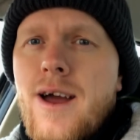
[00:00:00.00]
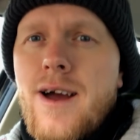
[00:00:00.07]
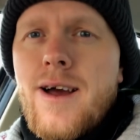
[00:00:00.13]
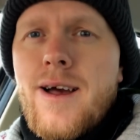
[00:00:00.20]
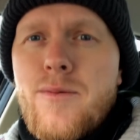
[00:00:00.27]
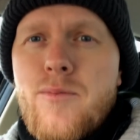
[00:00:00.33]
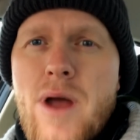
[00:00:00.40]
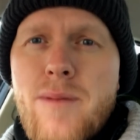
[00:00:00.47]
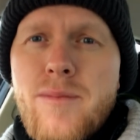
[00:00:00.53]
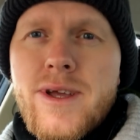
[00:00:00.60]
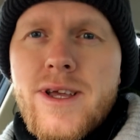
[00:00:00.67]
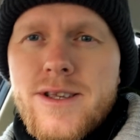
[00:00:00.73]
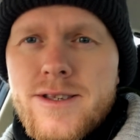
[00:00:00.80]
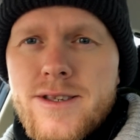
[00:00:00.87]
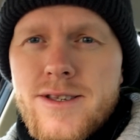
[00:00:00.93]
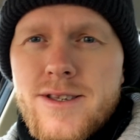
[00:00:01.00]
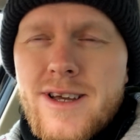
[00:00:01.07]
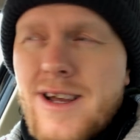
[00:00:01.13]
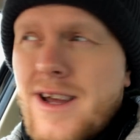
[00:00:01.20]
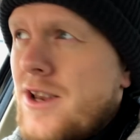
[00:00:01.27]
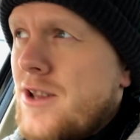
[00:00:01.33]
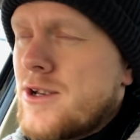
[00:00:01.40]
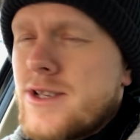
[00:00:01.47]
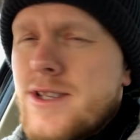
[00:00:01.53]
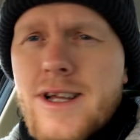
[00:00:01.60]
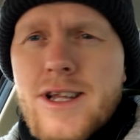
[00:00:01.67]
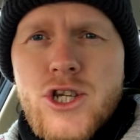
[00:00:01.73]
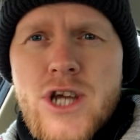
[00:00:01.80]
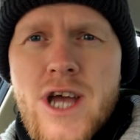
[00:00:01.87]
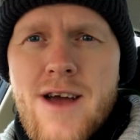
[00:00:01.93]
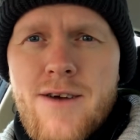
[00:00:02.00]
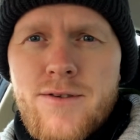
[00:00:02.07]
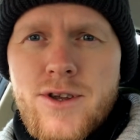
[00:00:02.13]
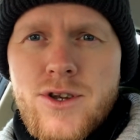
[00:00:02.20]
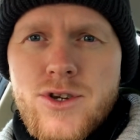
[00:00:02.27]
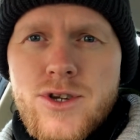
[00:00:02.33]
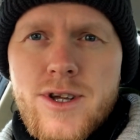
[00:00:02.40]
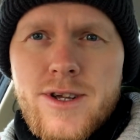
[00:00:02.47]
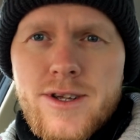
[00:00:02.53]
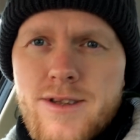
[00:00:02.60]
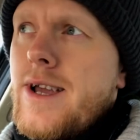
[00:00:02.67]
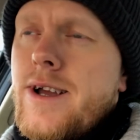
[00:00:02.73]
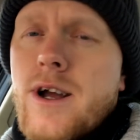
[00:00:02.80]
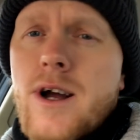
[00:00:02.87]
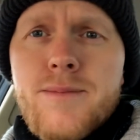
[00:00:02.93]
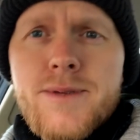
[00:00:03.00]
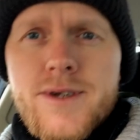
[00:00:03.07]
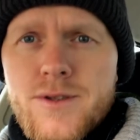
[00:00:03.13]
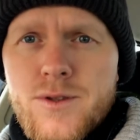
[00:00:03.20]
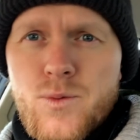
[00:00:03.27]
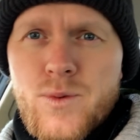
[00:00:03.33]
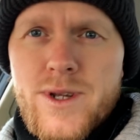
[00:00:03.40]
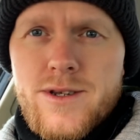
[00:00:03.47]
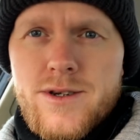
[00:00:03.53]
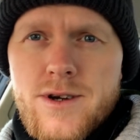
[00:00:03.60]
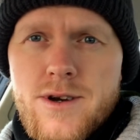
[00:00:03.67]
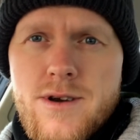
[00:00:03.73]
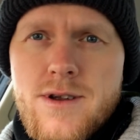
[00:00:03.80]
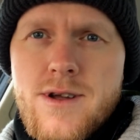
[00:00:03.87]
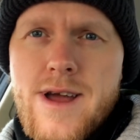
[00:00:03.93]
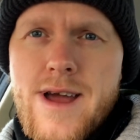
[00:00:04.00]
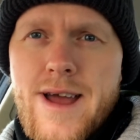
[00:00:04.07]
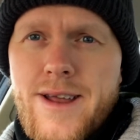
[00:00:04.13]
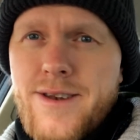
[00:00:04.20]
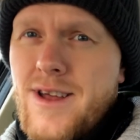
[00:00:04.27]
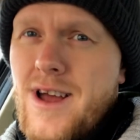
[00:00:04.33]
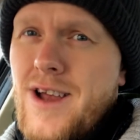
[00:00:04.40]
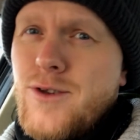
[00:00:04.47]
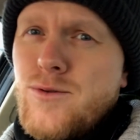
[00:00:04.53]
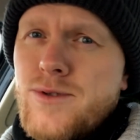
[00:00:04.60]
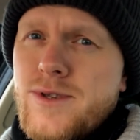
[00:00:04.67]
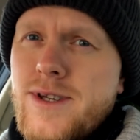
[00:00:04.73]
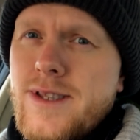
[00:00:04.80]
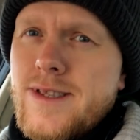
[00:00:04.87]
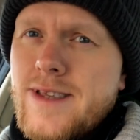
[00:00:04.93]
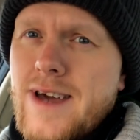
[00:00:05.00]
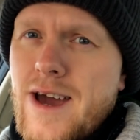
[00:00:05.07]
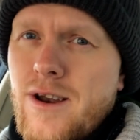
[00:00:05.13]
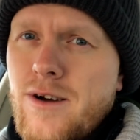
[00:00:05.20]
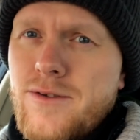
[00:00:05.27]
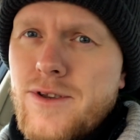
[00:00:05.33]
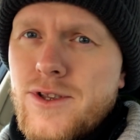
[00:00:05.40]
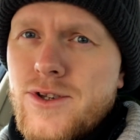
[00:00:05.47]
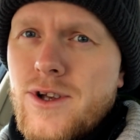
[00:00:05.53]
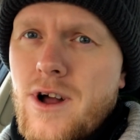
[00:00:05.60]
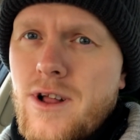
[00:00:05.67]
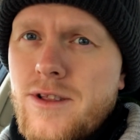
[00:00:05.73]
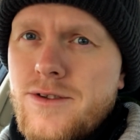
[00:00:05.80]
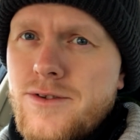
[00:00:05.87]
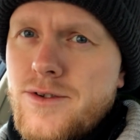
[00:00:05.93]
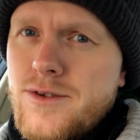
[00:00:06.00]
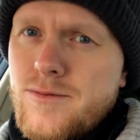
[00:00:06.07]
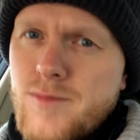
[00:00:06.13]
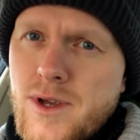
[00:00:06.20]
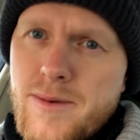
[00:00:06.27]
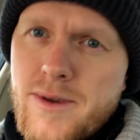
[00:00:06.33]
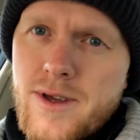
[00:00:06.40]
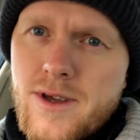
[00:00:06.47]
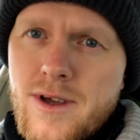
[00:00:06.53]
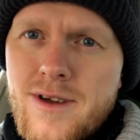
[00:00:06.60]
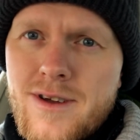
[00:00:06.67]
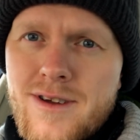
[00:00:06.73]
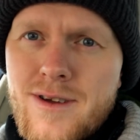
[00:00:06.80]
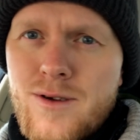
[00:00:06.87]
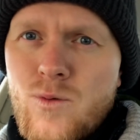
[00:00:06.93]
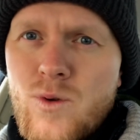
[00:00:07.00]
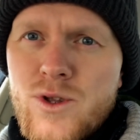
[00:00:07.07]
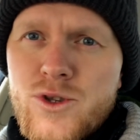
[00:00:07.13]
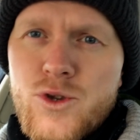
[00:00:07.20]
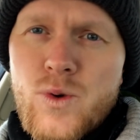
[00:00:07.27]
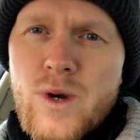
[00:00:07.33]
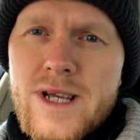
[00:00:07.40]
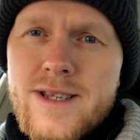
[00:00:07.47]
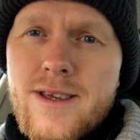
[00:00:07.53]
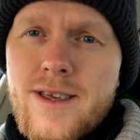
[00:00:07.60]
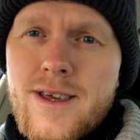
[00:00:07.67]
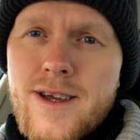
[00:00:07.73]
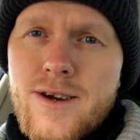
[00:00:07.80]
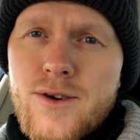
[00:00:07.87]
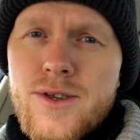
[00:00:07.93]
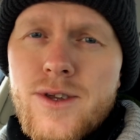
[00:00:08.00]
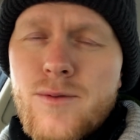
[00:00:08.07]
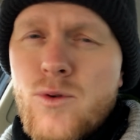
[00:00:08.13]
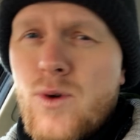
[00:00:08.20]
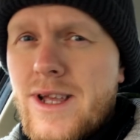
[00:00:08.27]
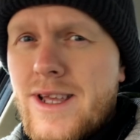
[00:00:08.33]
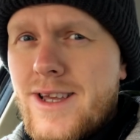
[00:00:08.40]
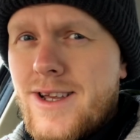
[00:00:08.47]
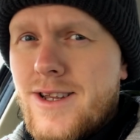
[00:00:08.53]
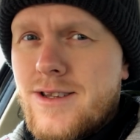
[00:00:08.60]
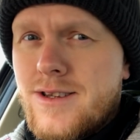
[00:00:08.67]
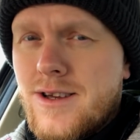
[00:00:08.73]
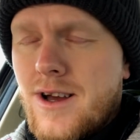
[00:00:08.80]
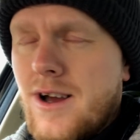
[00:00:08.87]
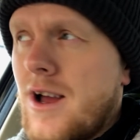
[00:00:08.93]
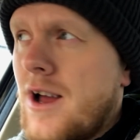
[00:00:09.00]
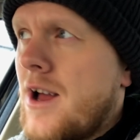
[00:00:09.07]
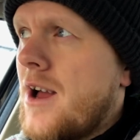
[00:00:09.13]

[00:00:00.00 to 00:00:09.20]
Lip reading: And the brambling it kind of looks like a chaffinch. It comes here in the winter, and I don't see it that often in Scotland, maybe once or twice a year. So I'm quite keen to